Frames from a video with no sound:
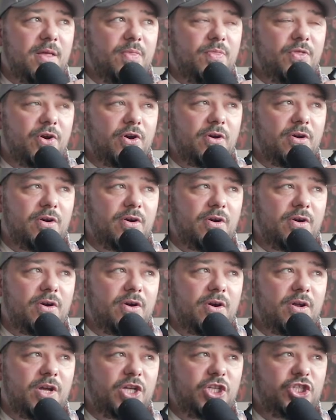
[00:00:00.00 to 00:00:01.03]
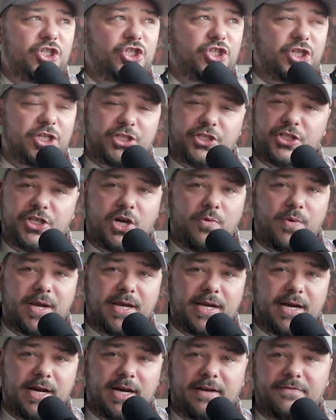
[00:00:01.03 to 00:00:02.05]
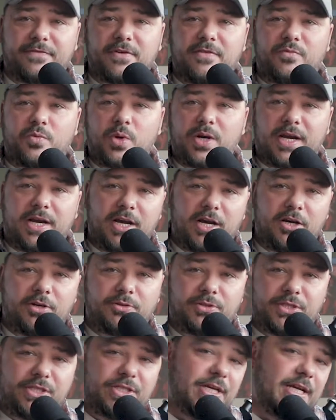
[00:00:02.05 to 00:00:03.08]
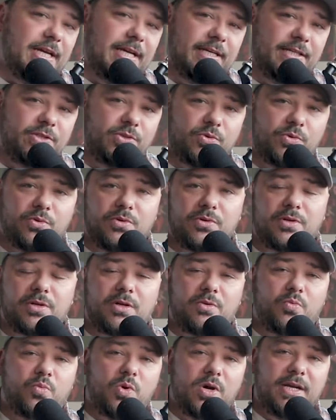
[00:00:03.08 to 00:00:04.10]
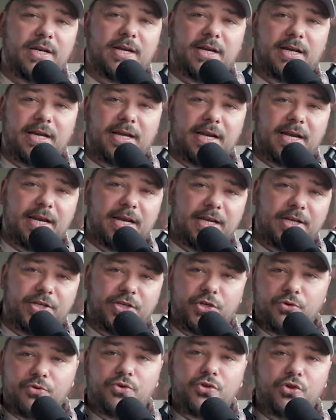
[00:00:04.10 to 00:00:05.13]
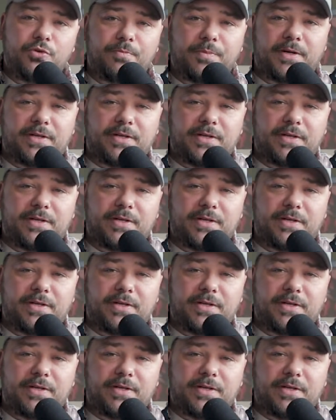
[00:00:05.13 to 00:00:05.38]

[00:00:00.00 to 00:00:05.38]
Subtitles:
they're just going off of what a host says or what a YouTube